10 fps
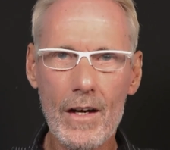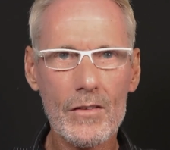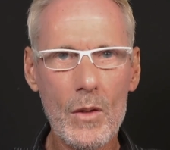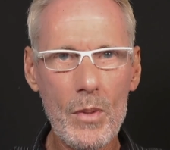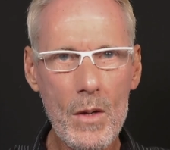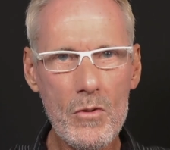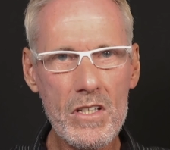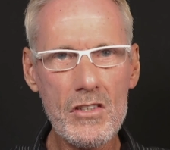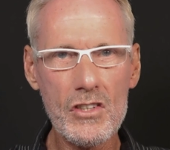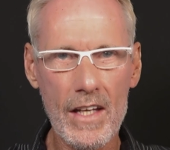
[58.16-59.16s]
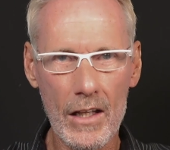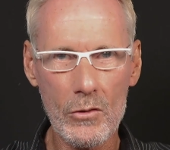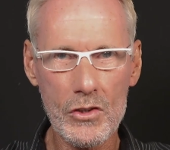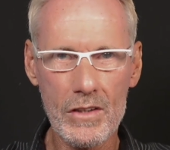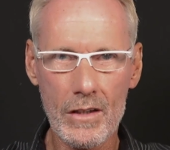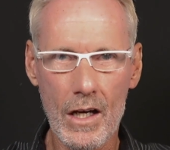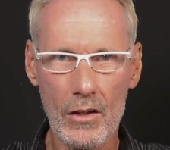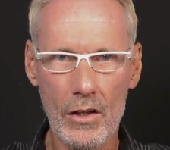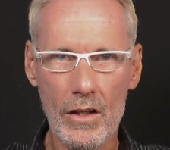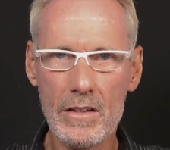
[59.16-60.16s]
Now, berberine is yellowish in
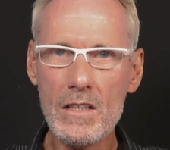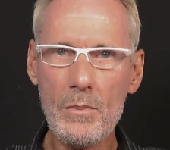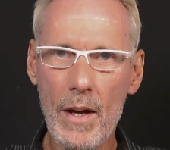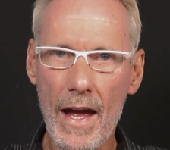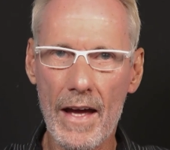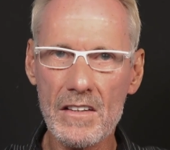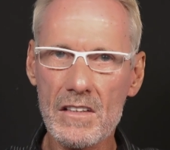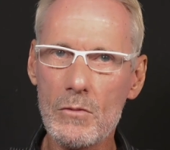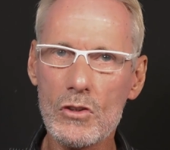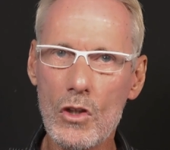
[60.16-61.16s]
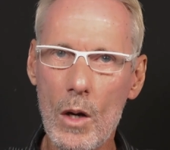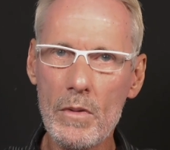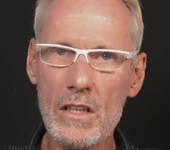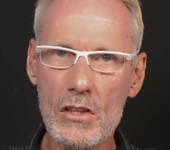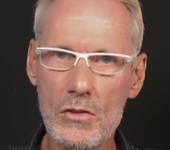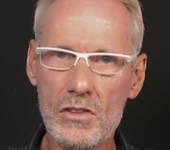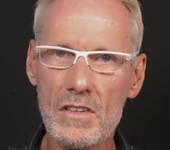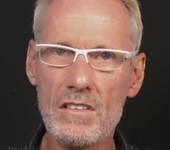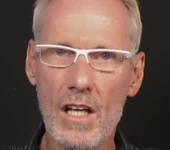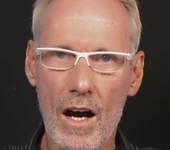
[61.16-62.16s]
colour, and in the past it was commonly used as
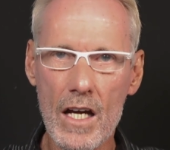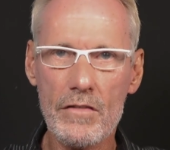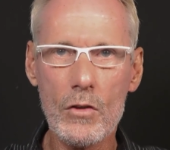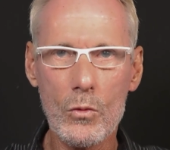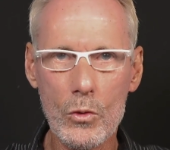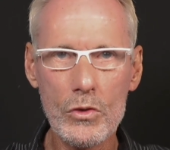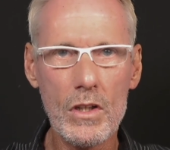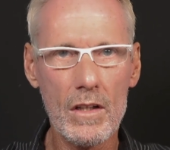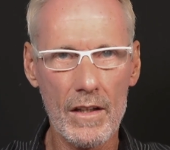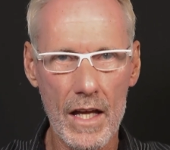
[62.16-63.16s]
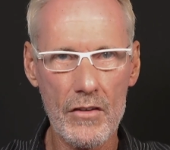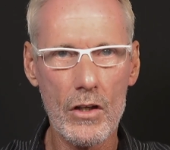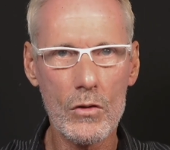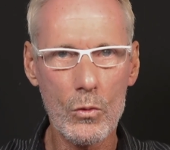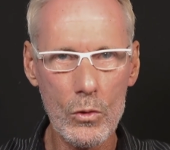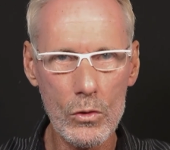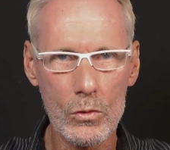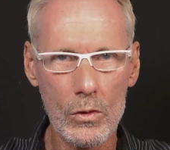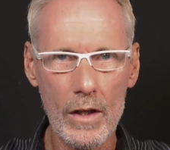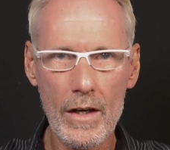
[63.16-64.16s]
a dye for wood, leather and
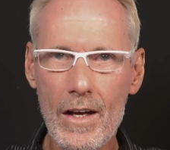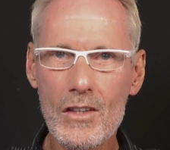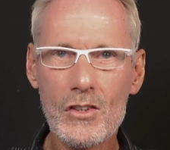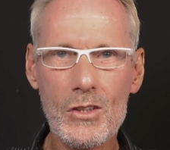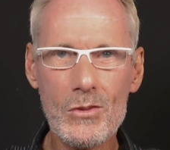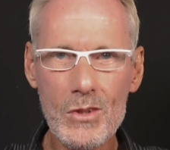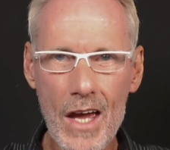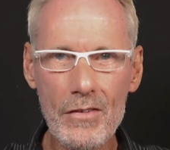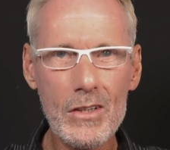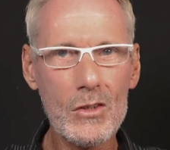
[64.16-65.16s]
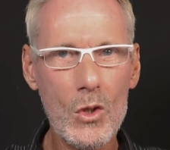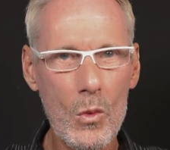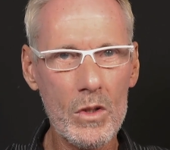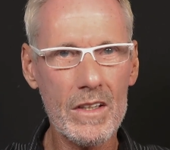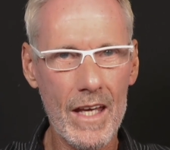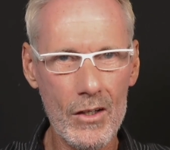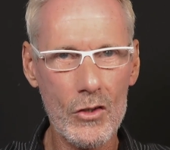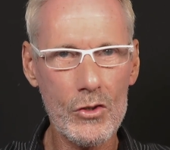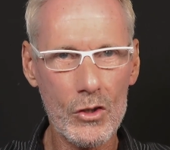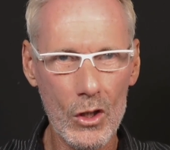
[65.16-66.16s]
wool, so you definitely don't want to get it
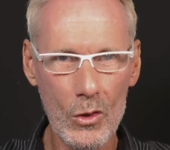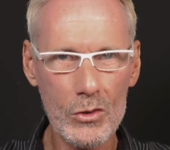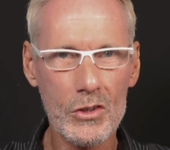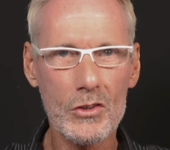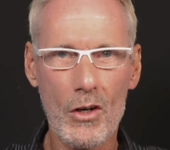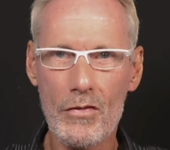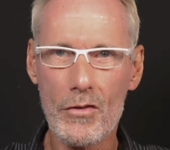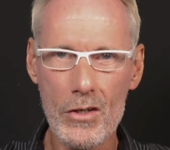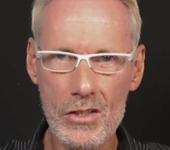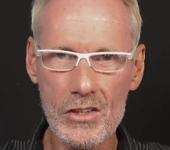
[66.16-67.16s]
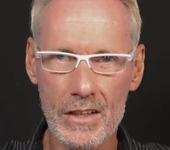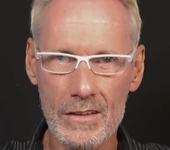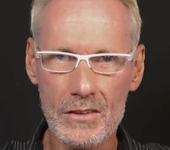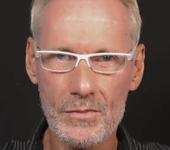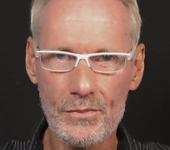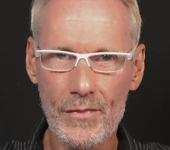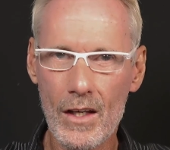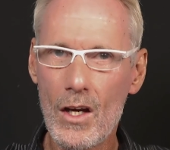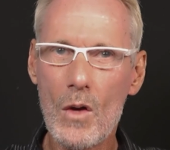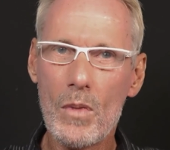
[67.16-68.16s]
on your clothes or soft furnishings.
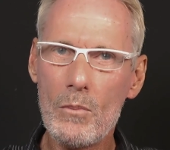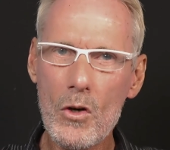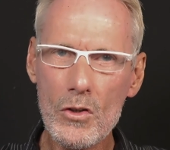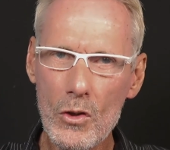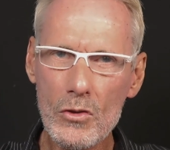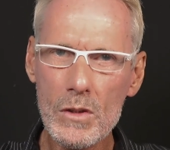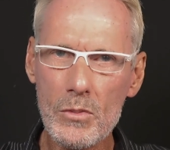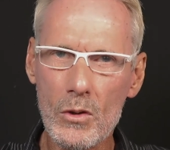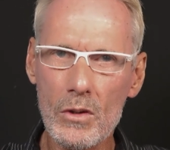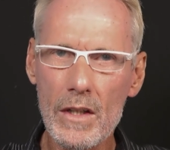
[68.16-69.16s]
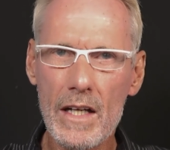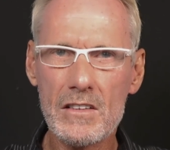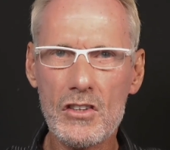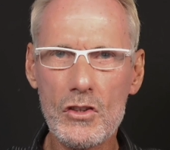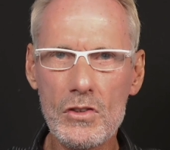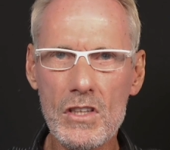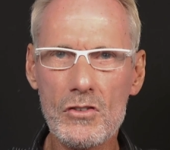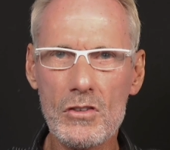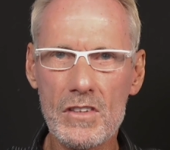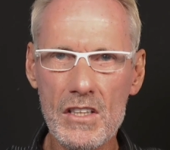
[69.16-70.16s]
But more notable is its use in
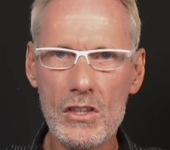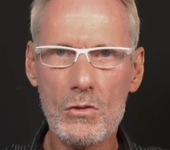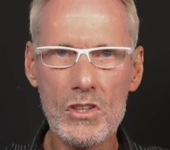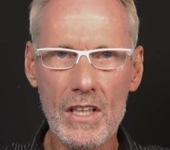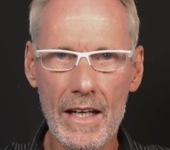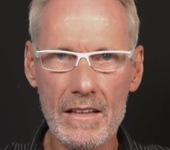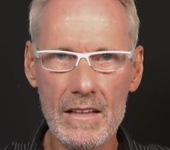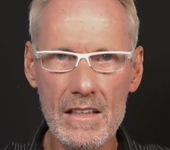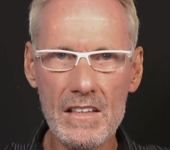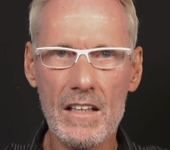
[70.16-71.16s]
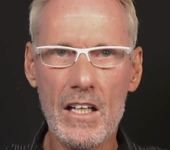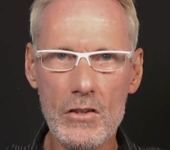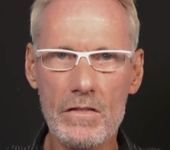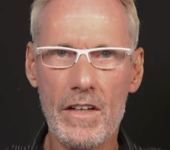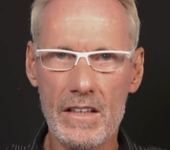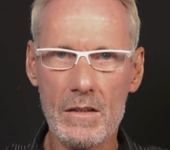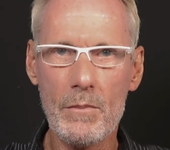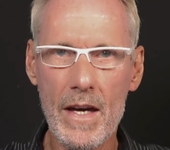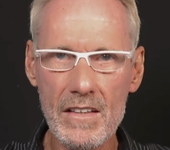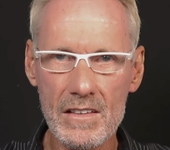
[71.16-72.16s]
traditional Chinese and Ayurvedic
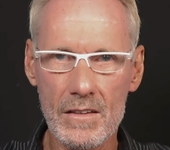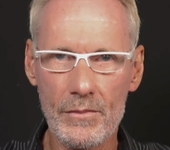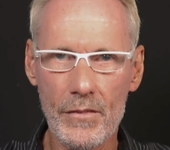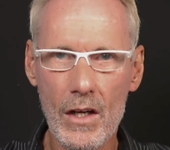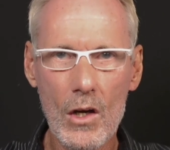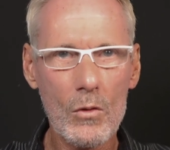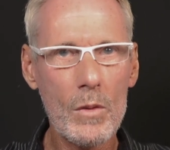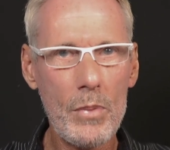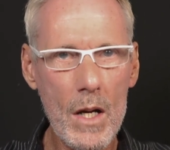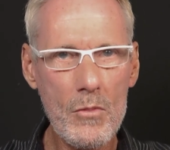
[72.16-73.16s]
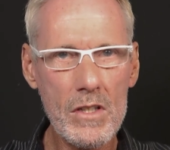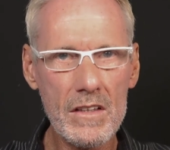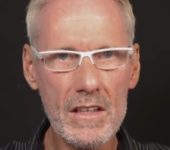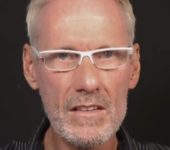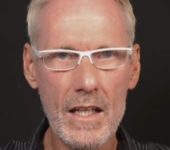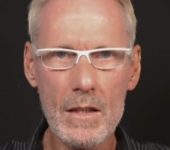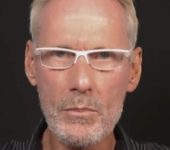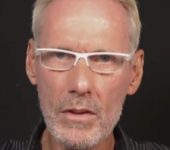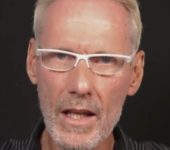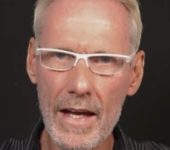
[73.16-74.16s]
medicine, where berberine-containing
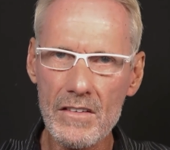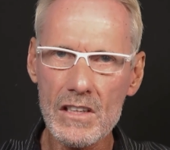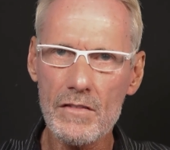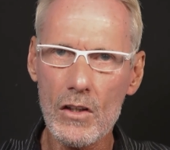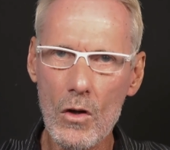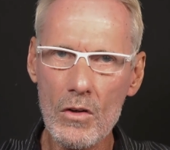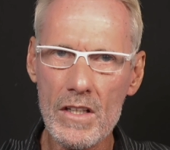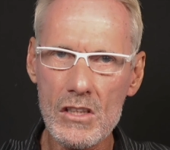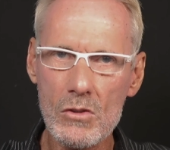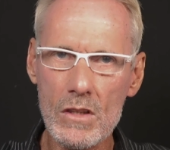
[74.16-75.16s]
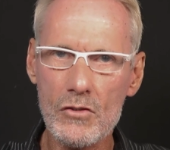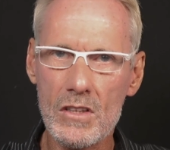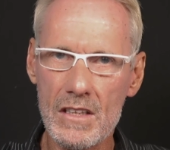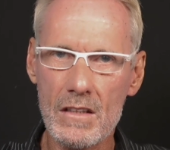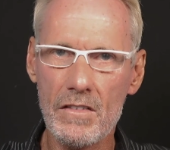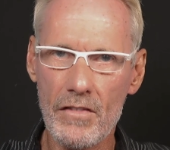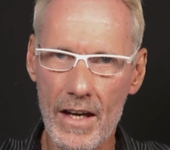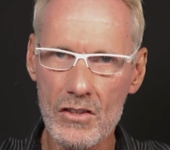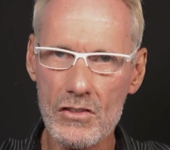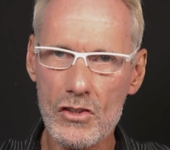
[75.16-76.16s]
plants have a long history of treating
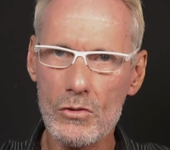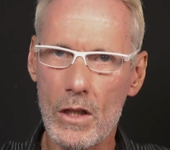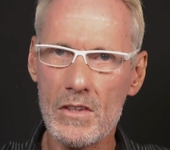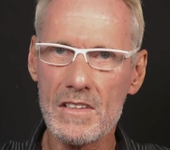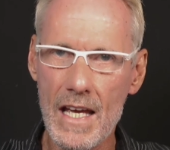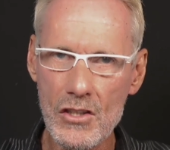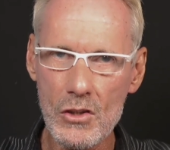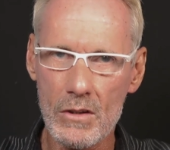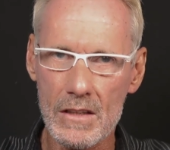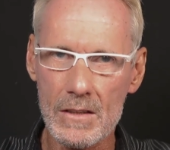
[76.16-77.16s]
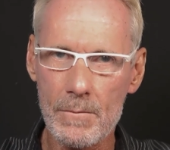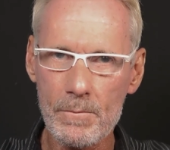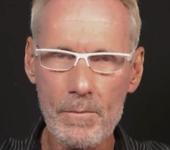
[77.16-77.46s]
infections throughout the centuries.